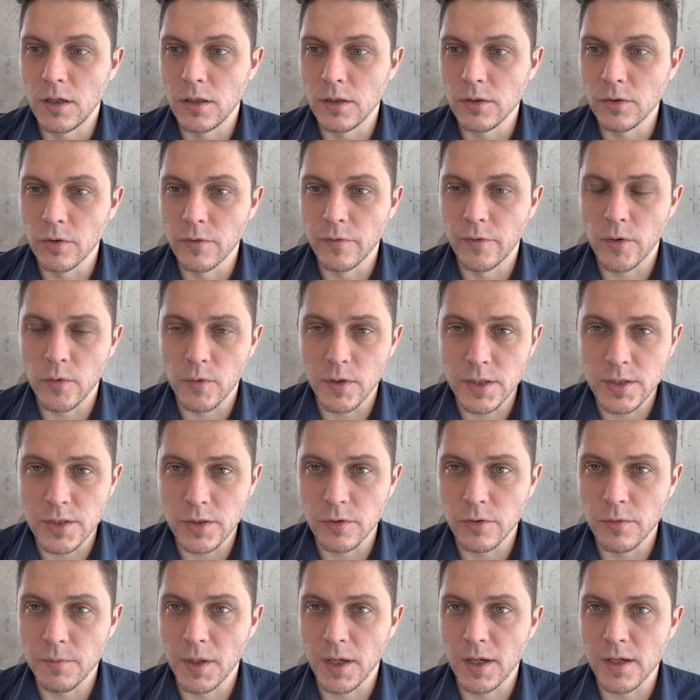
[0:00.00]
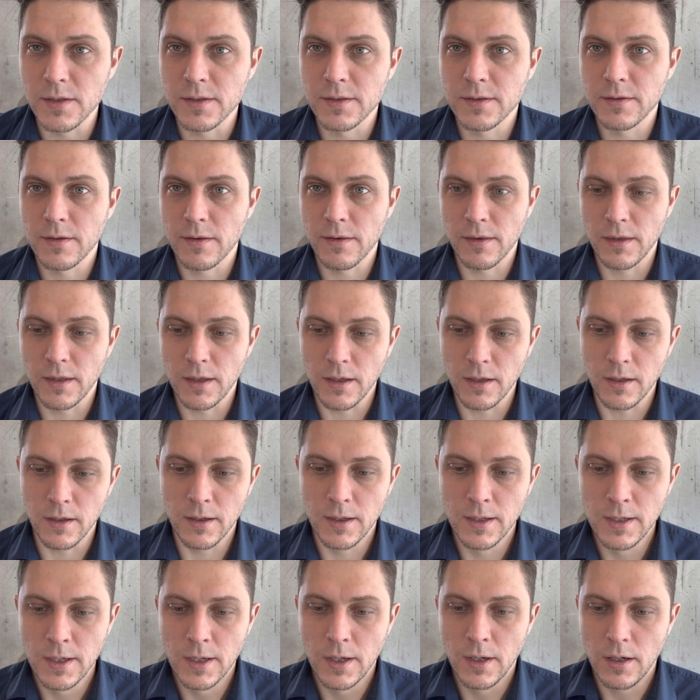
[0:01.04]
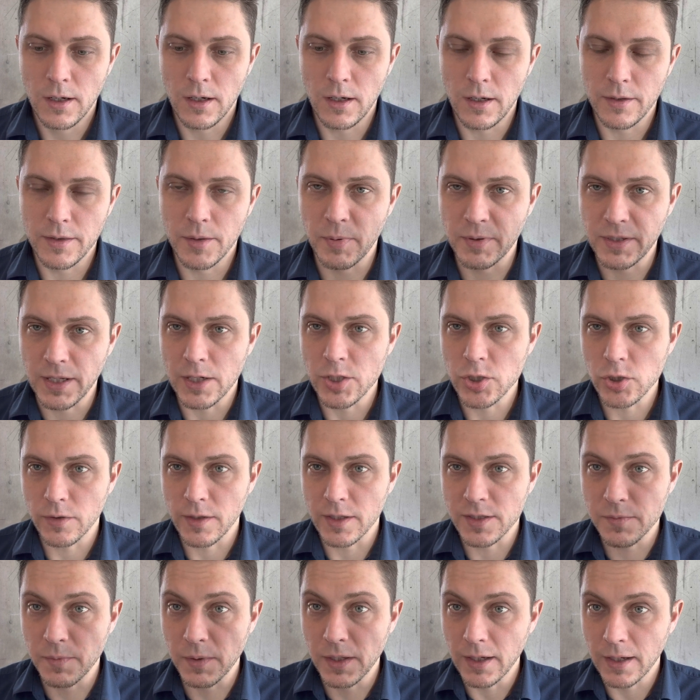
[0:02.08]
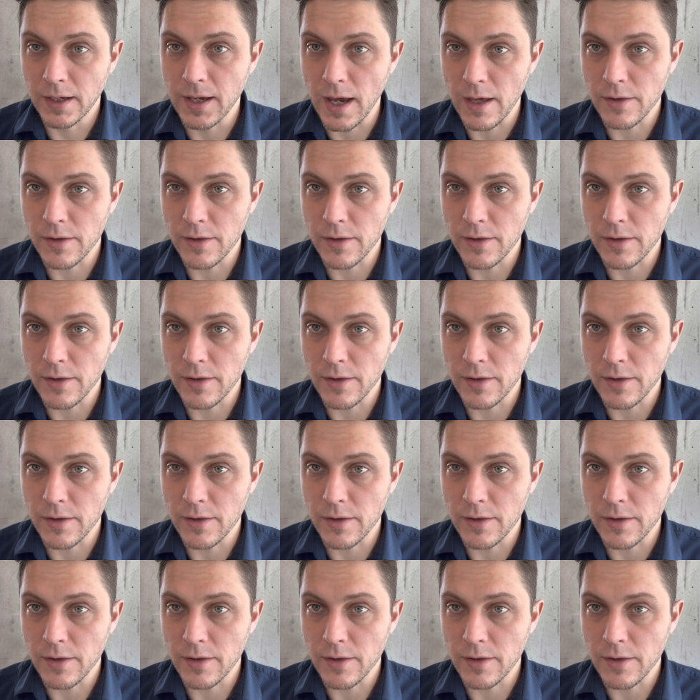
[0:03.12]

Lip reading: look forward to, because the potential that's being